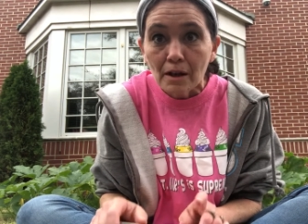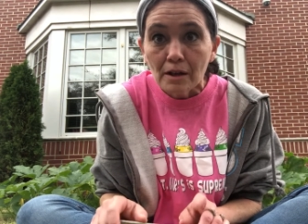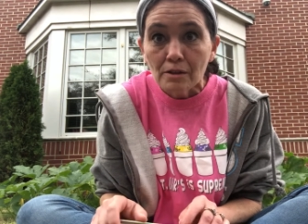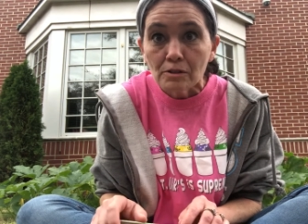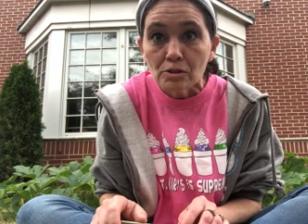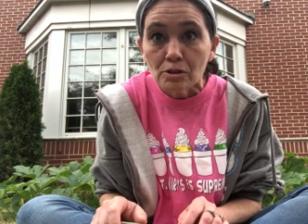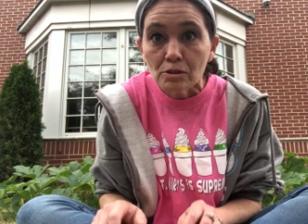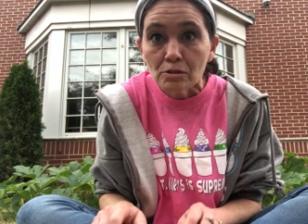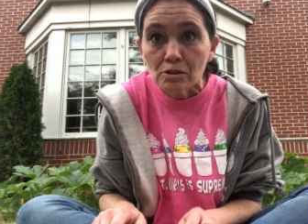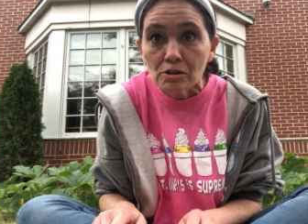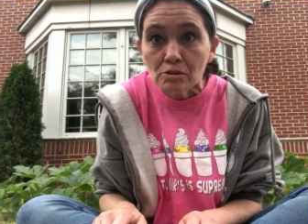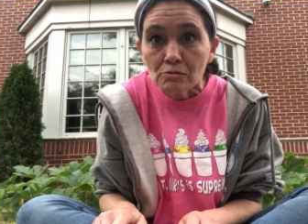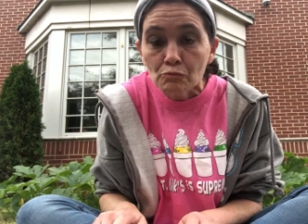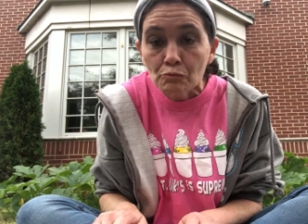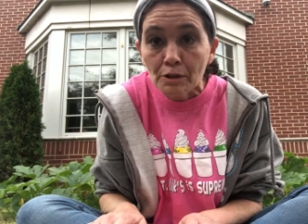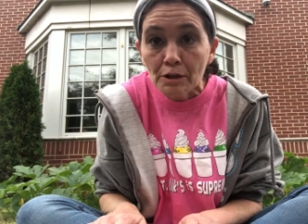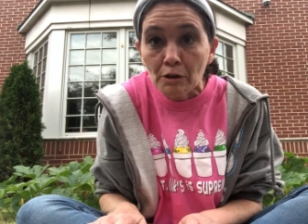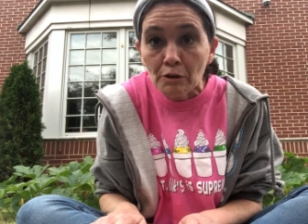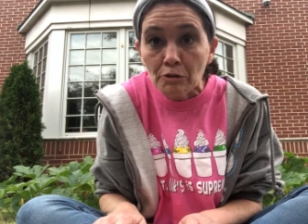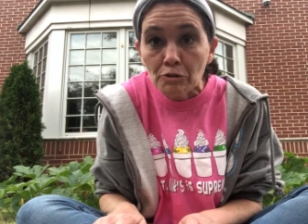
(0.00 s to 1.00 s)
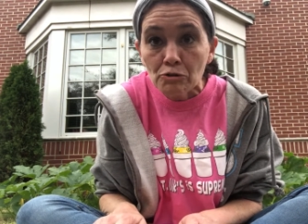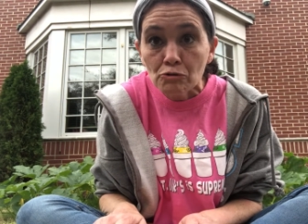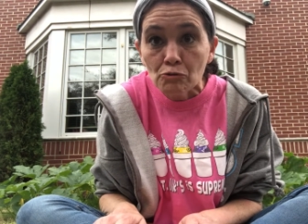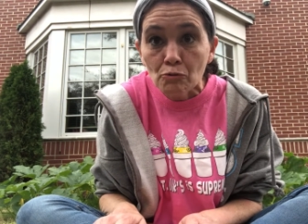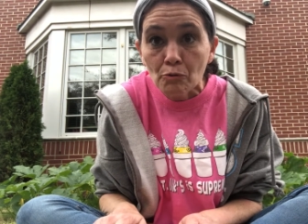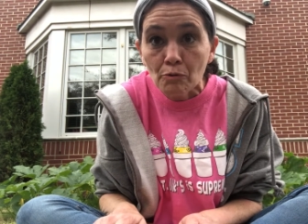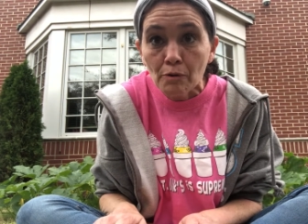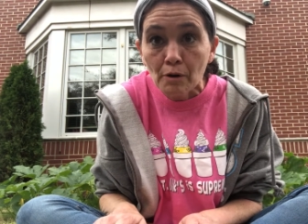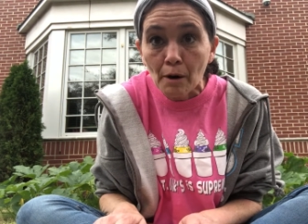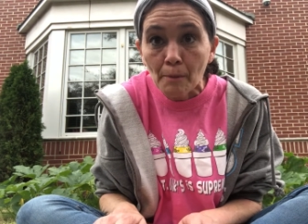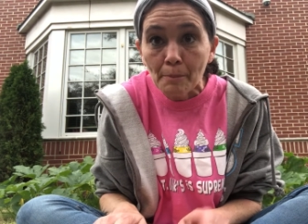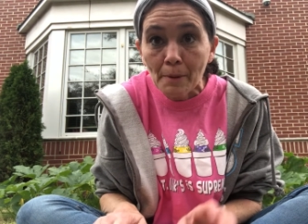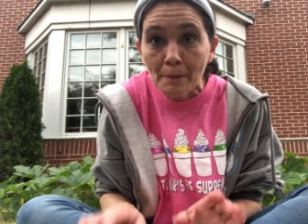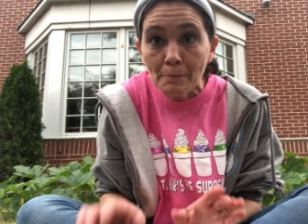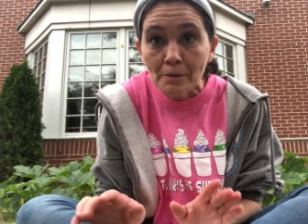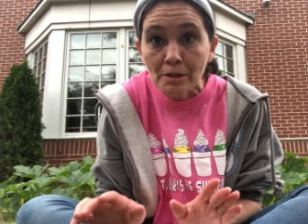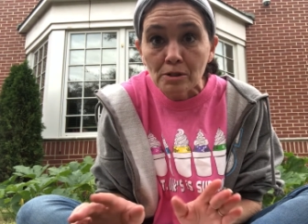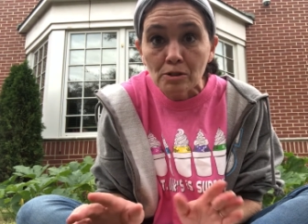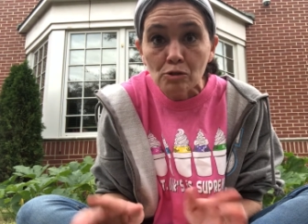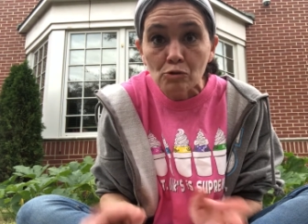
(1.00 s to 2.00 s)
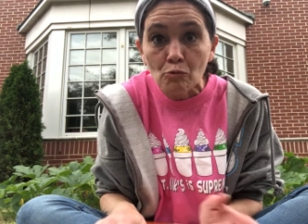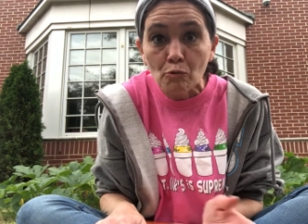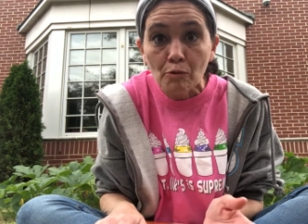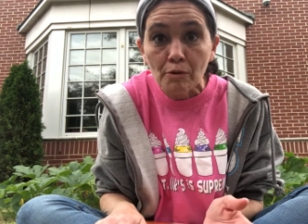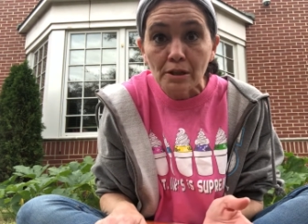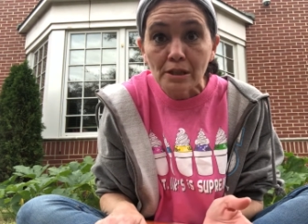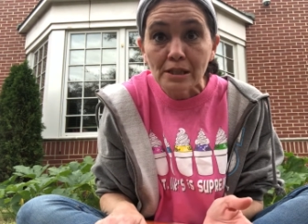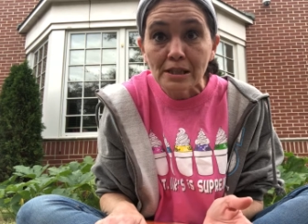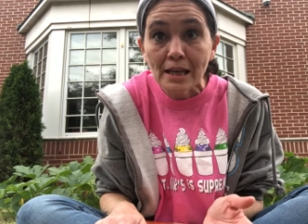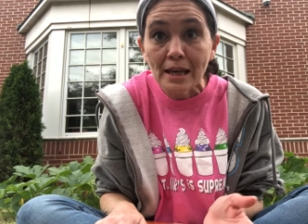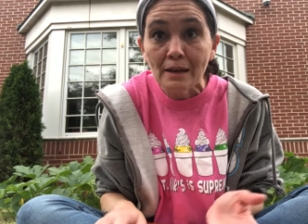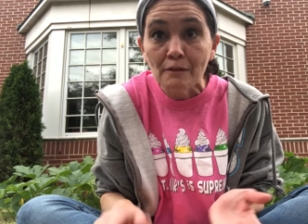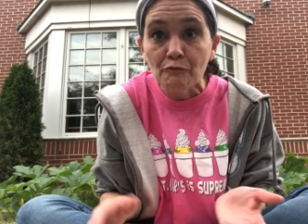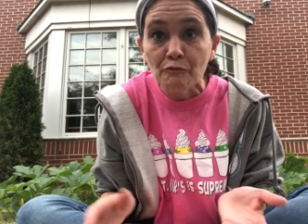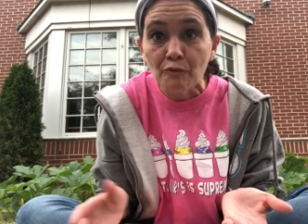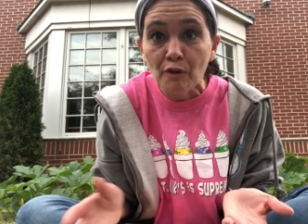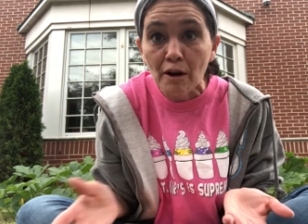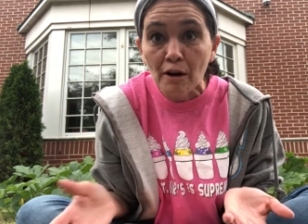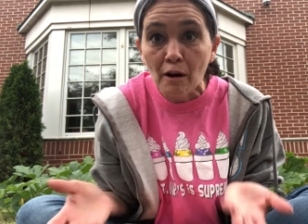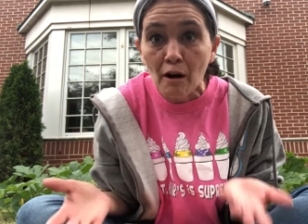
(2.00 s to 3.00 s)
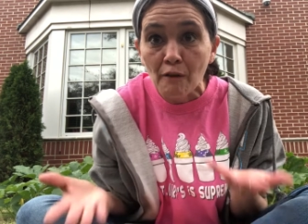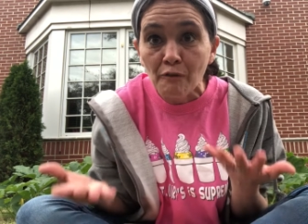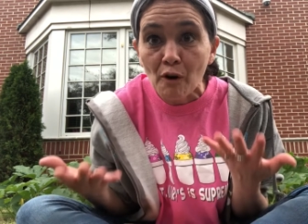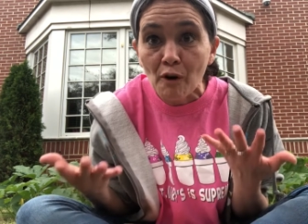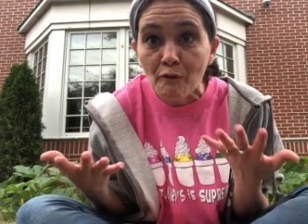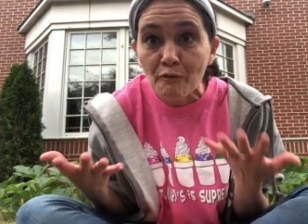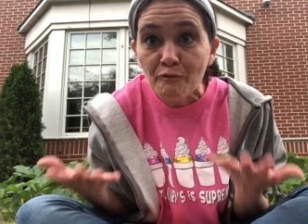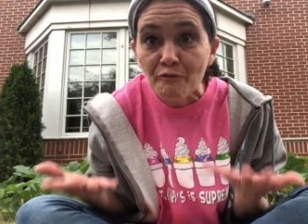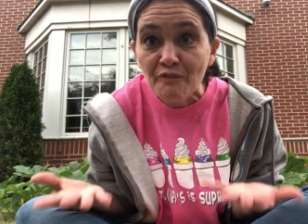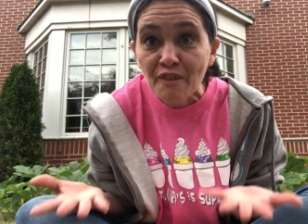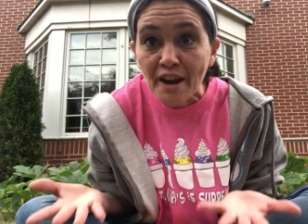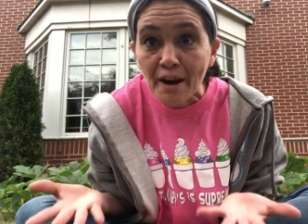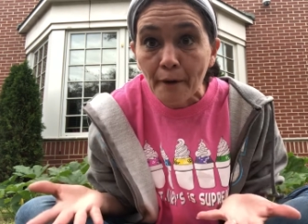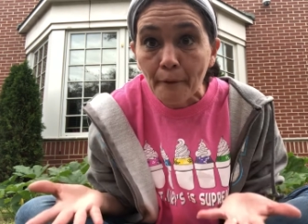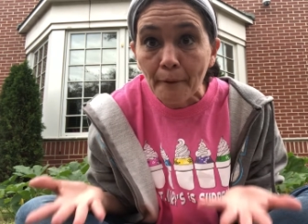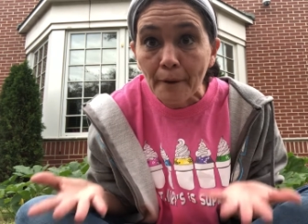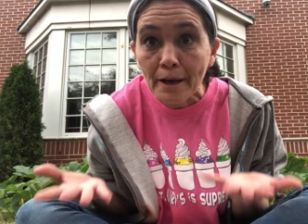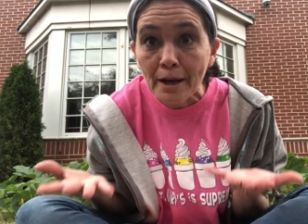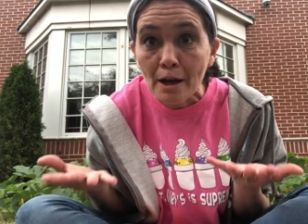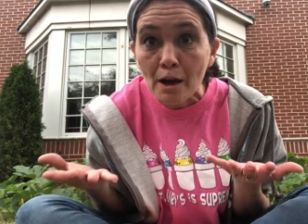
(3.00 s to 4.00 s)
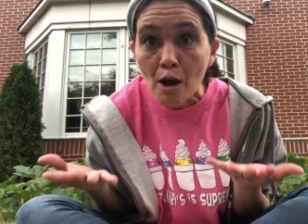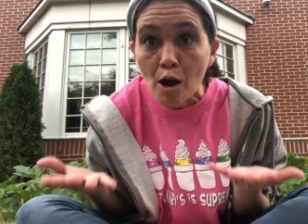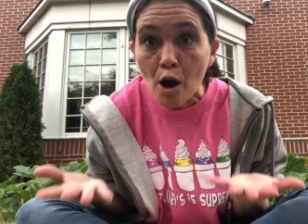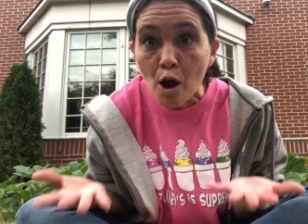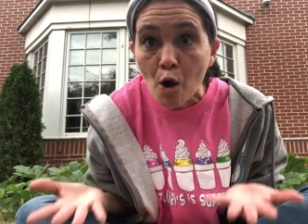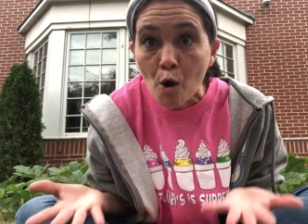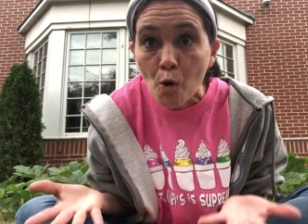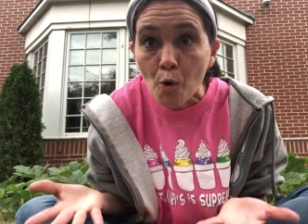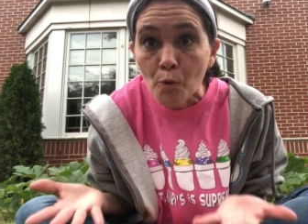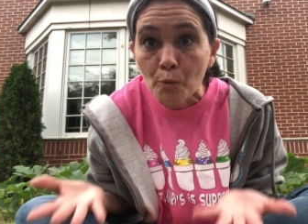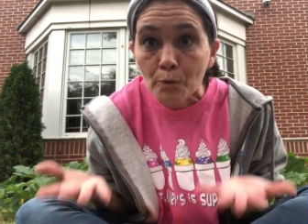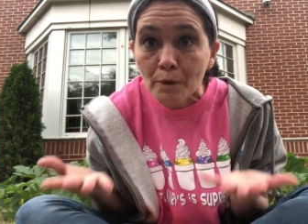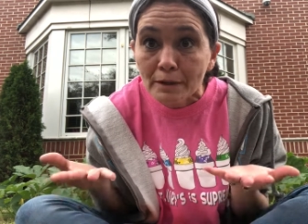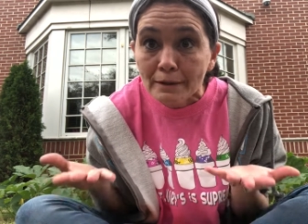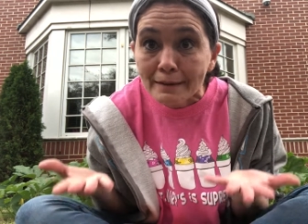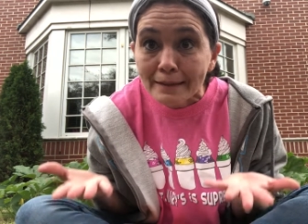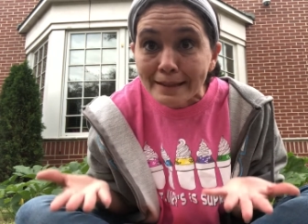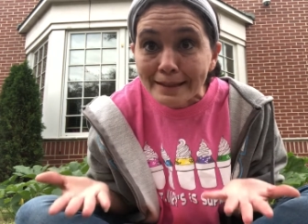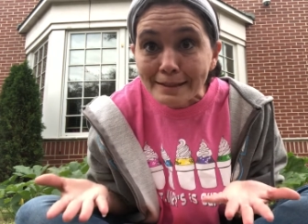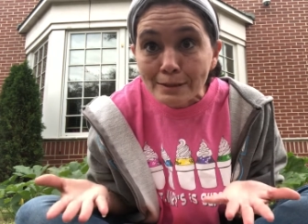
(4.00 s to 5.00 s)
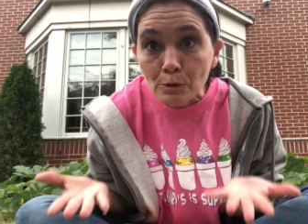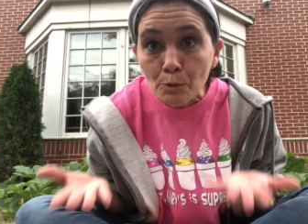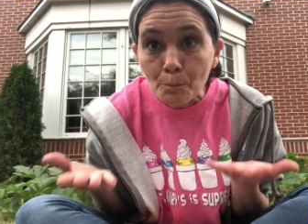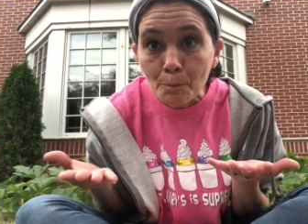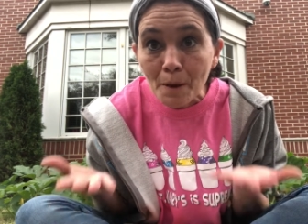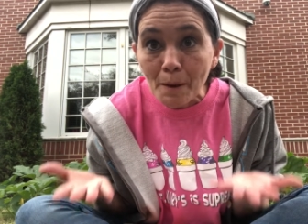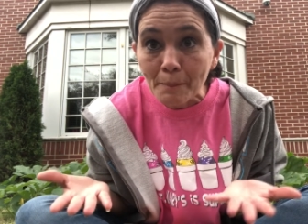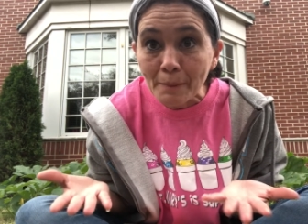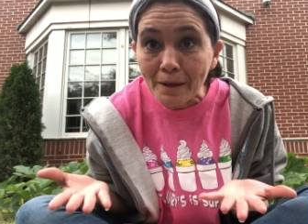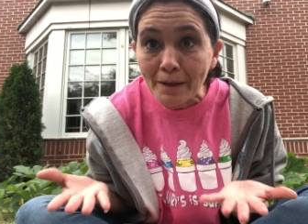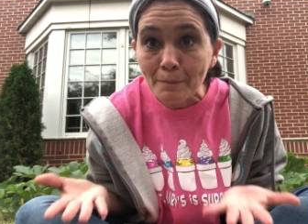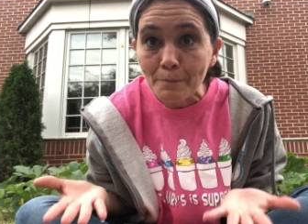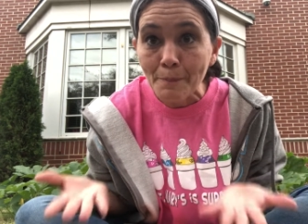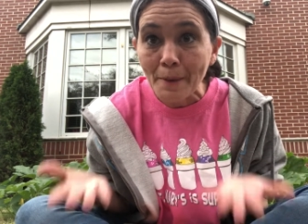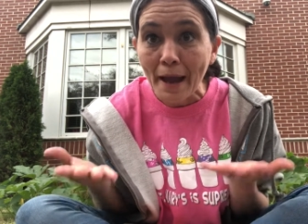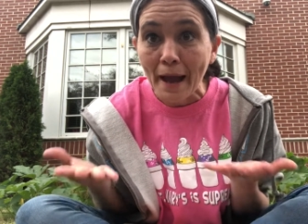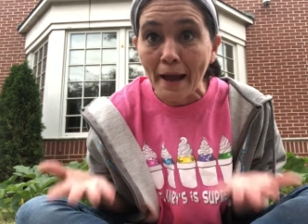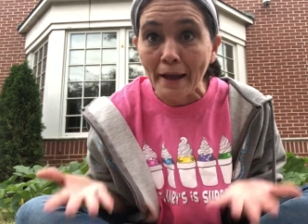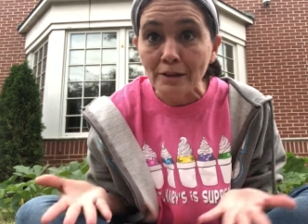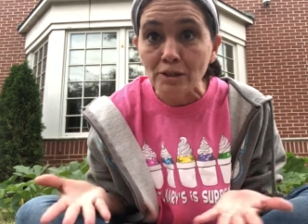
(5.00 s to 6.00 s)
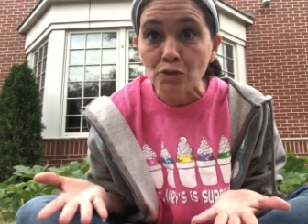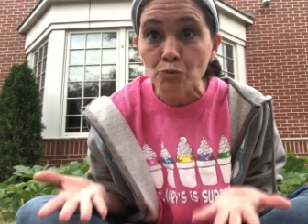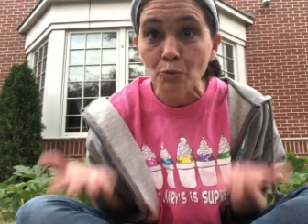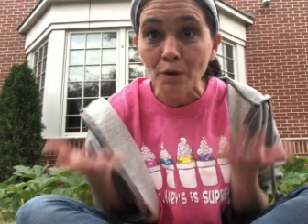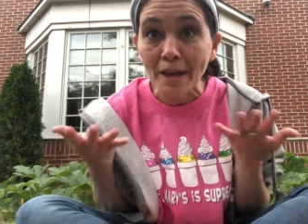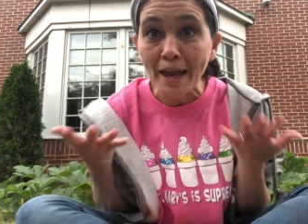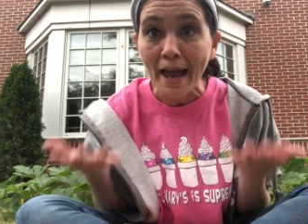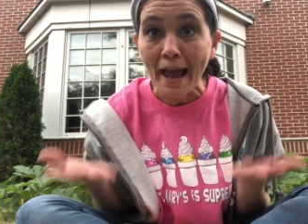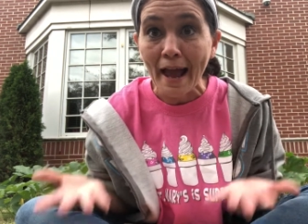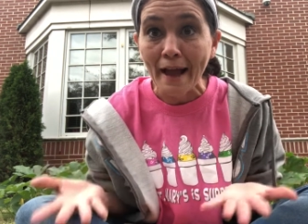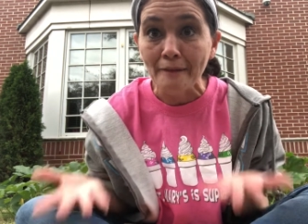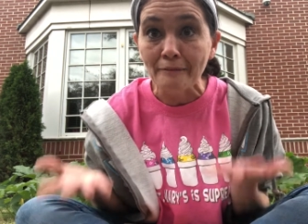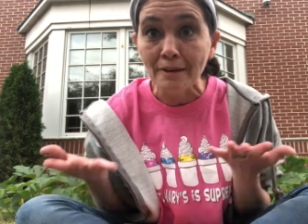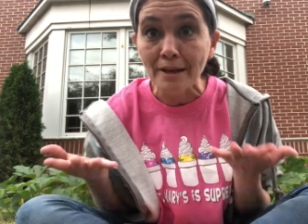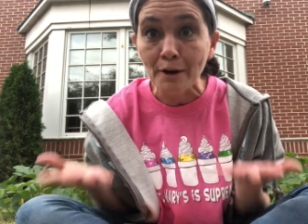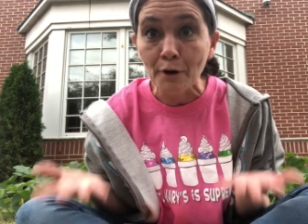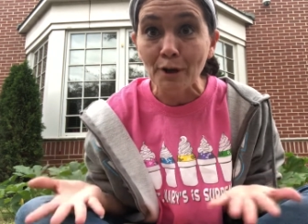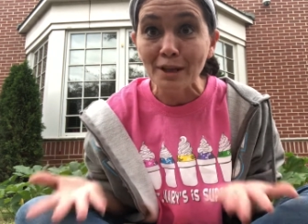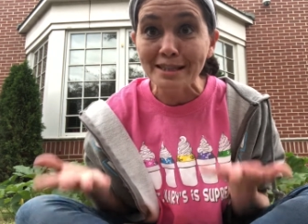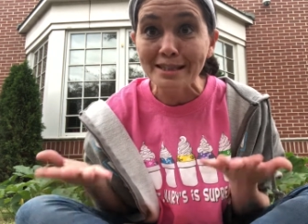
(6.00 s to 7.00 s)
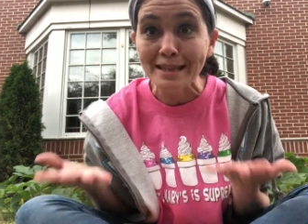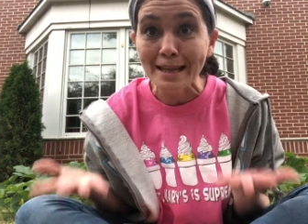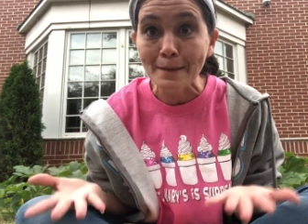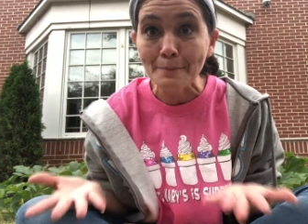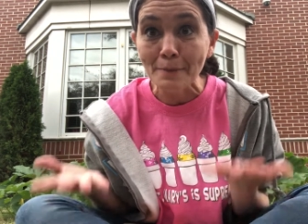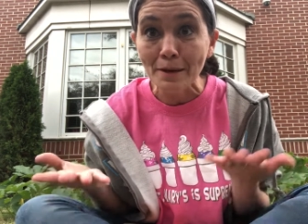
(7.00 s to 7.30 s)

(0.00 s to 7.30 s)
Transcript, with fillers: to read our, story, our pumpkin stories in front of our very own little pumpkin patch we have here at St.